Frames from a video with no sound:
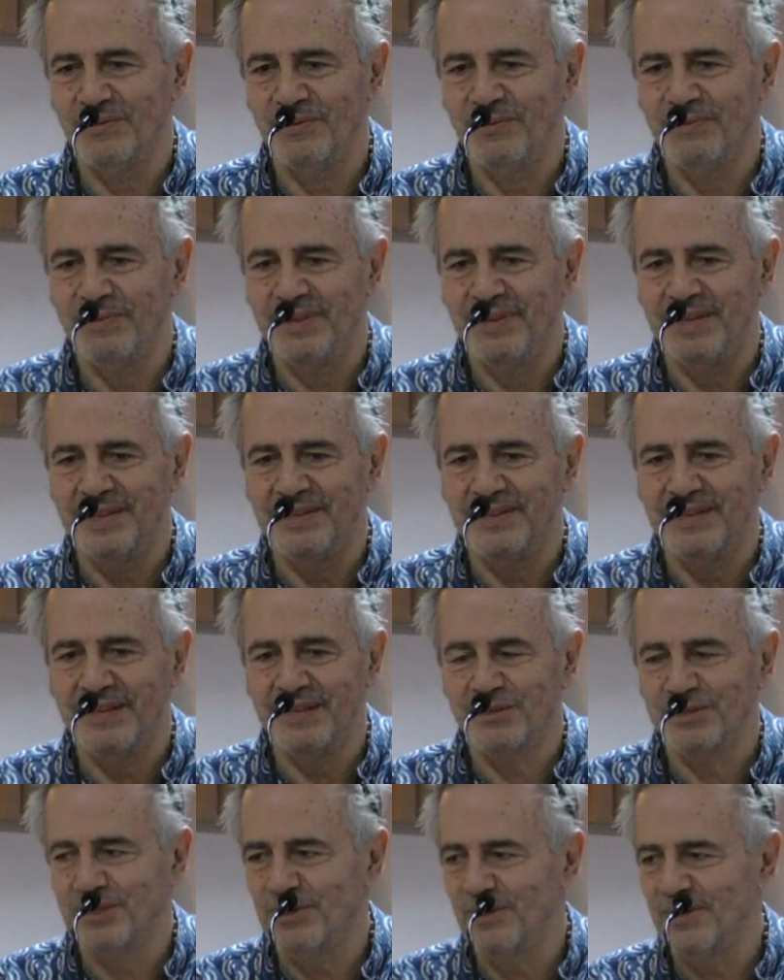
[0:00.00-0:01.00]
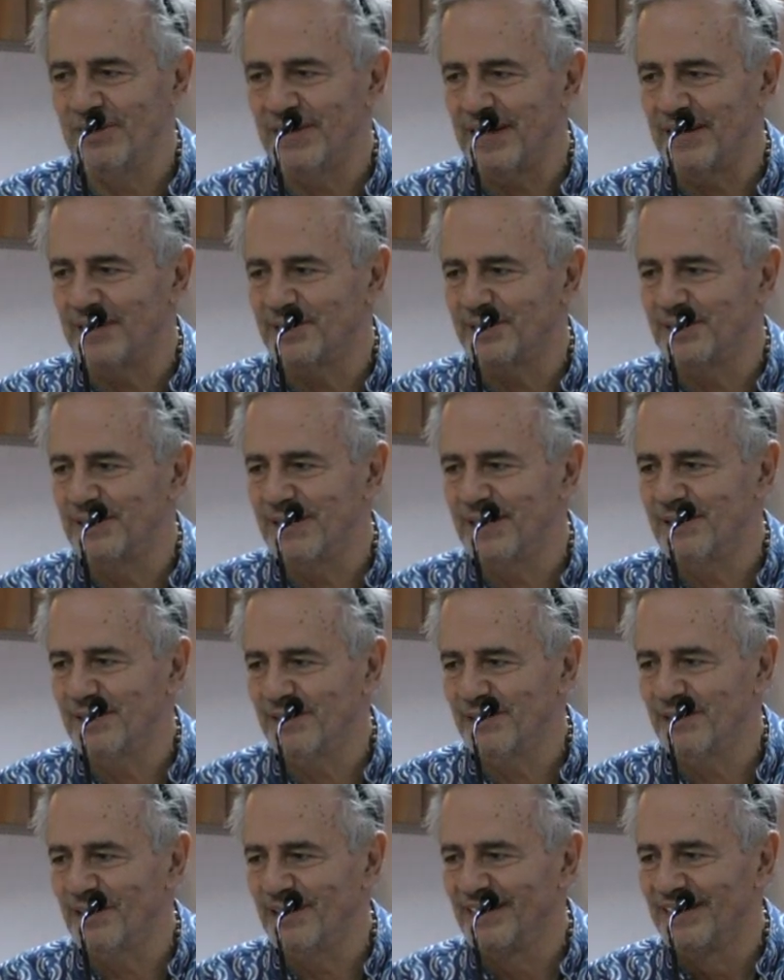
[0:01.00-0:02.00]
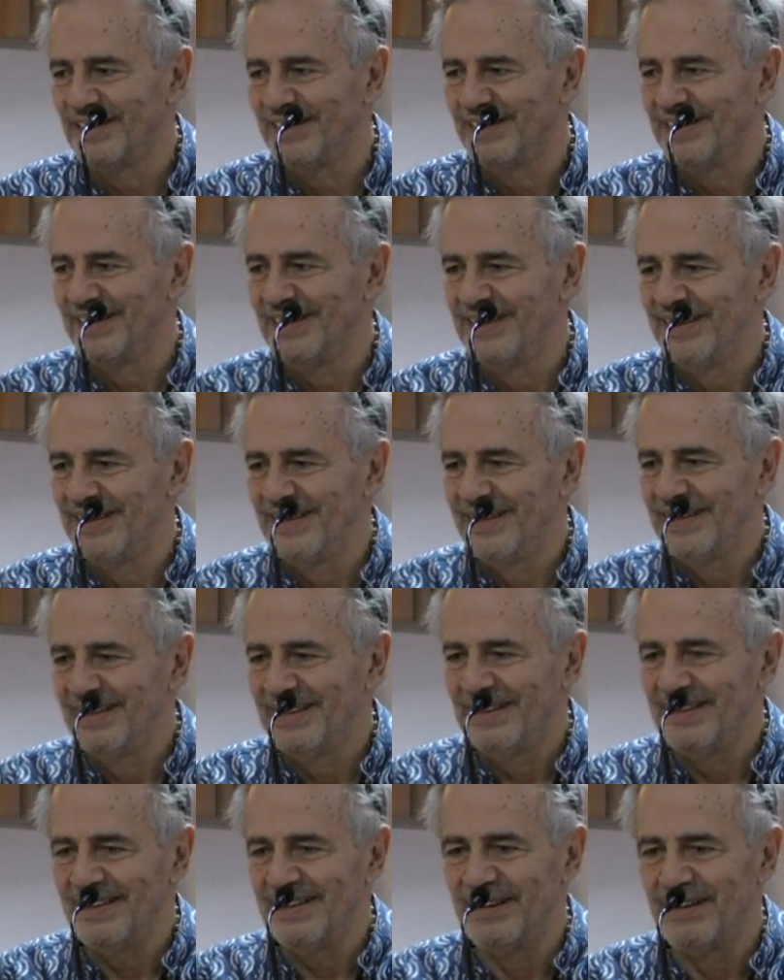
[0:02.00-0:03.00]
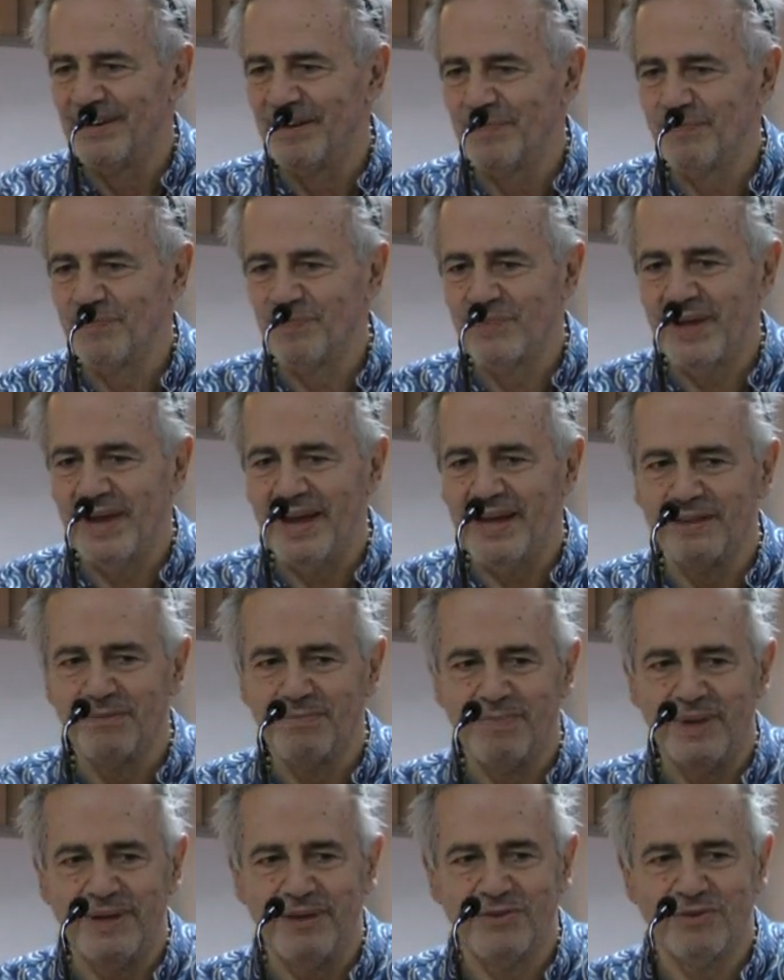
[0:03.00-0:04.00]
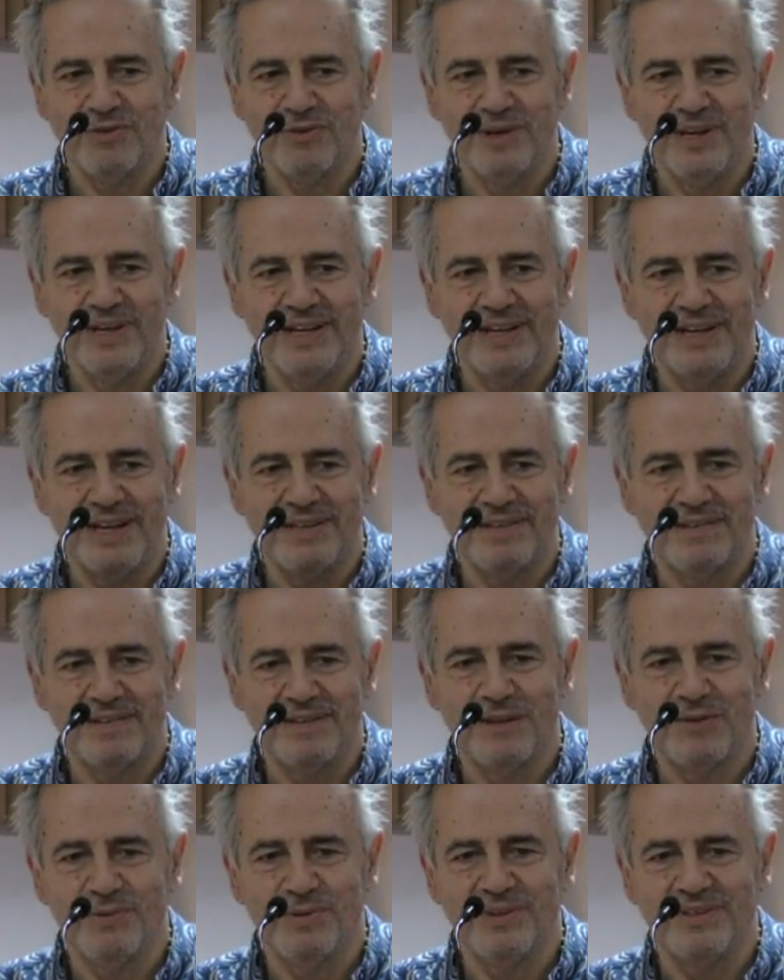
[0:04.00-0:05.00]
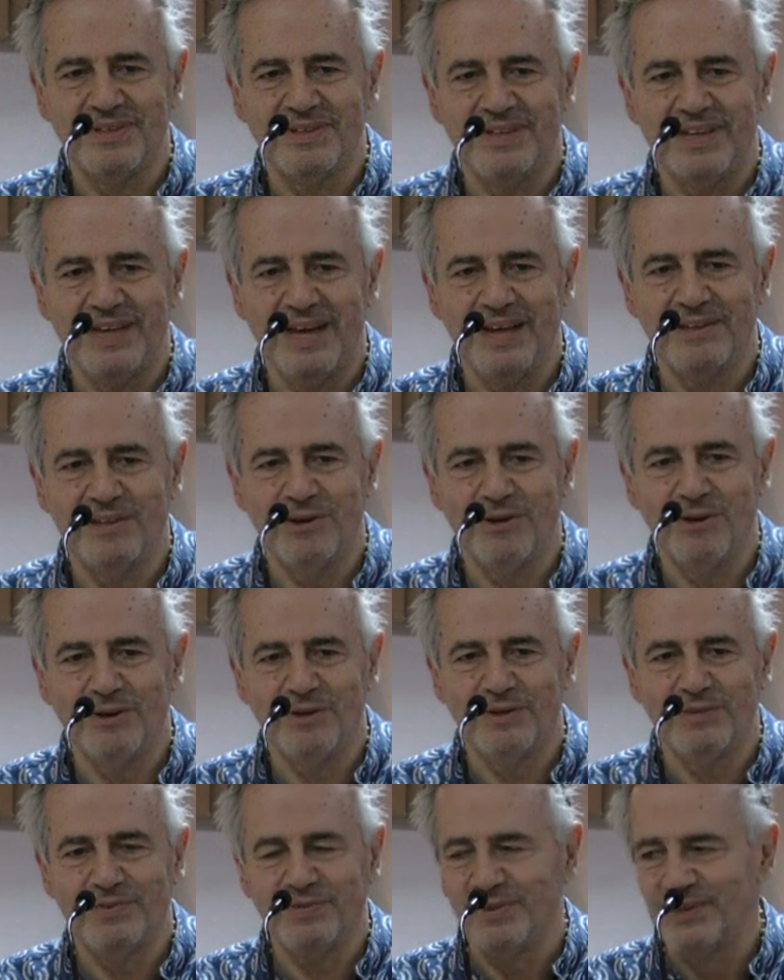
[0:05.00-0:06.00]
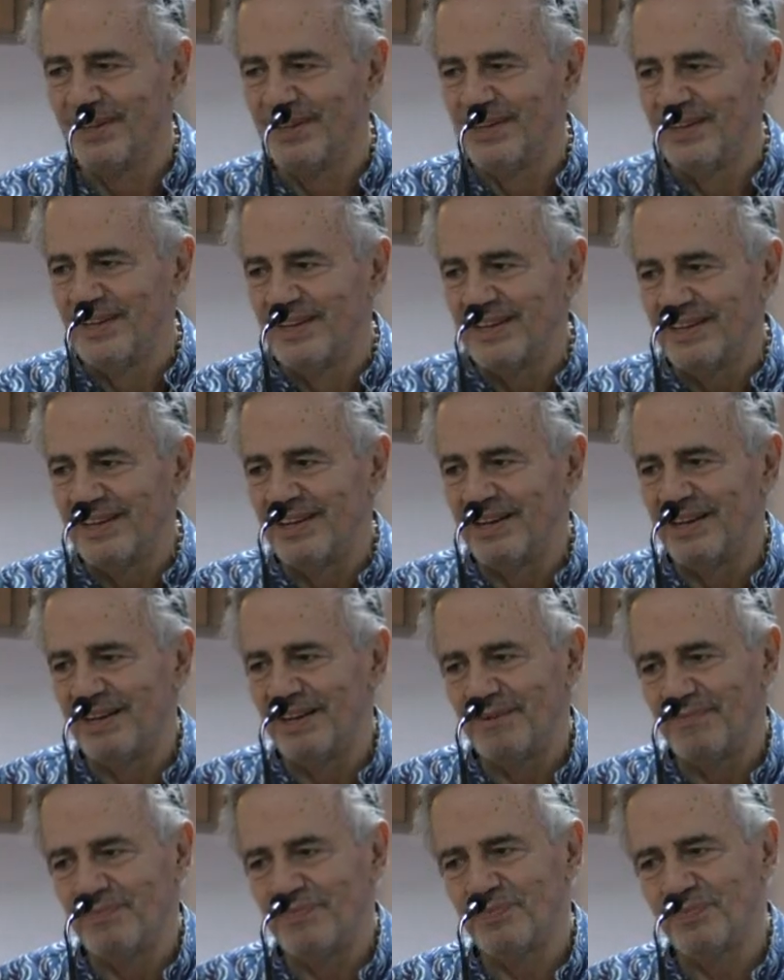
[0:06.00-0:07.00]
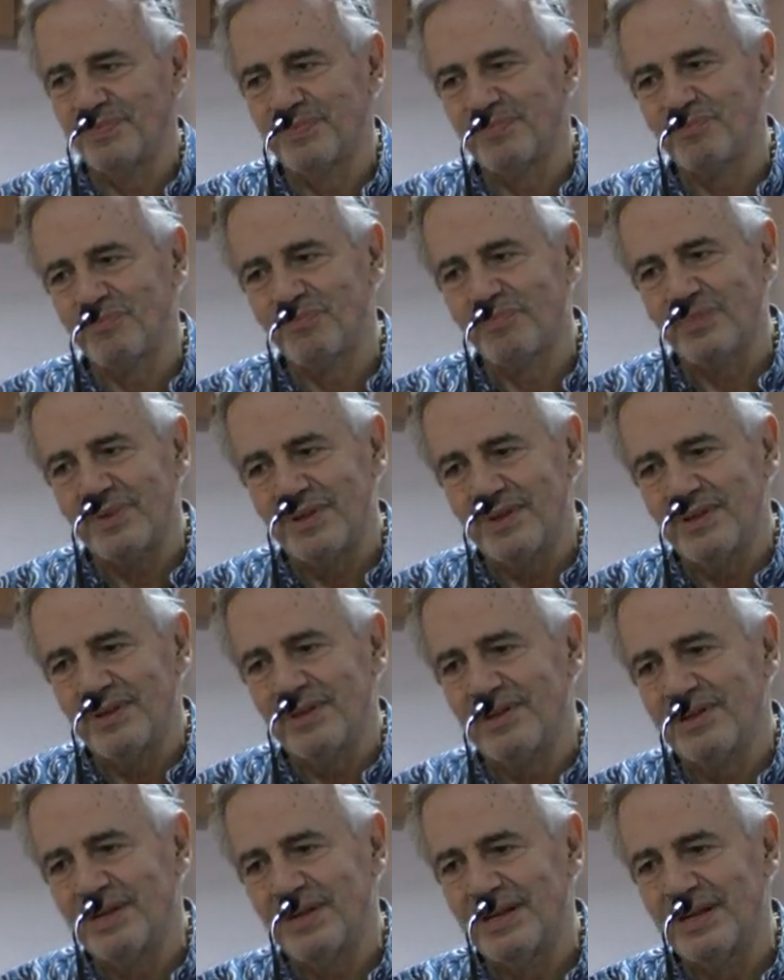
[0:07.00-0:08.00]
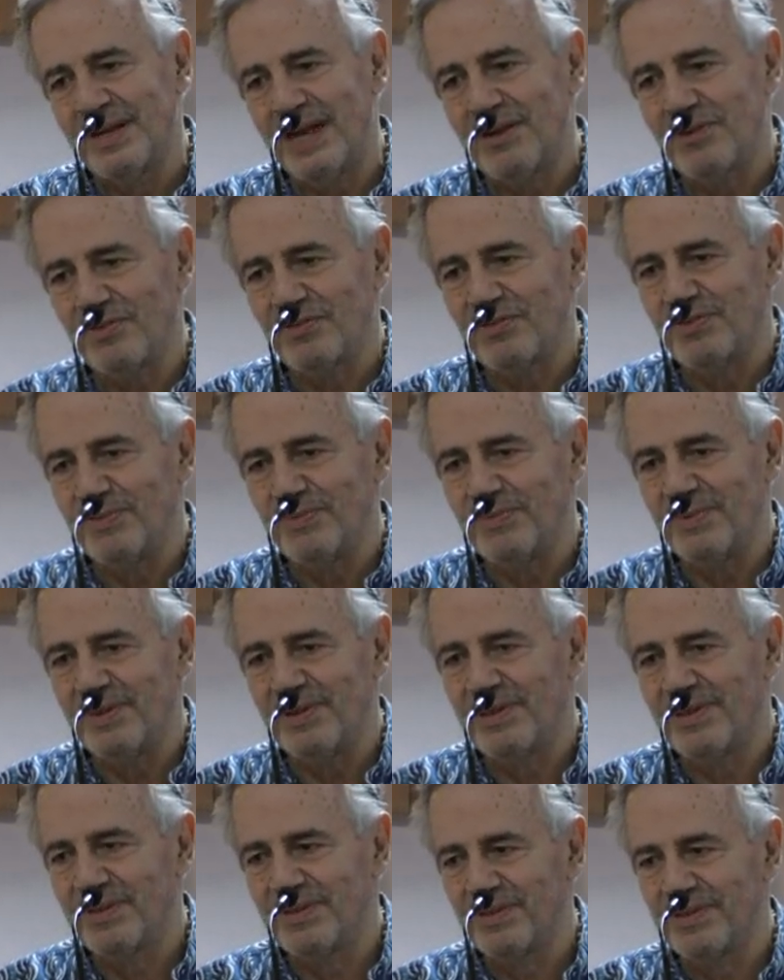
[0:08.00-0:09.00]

with India is not accidental. Um, and Mediterranean antiquity had a lot of um, connection with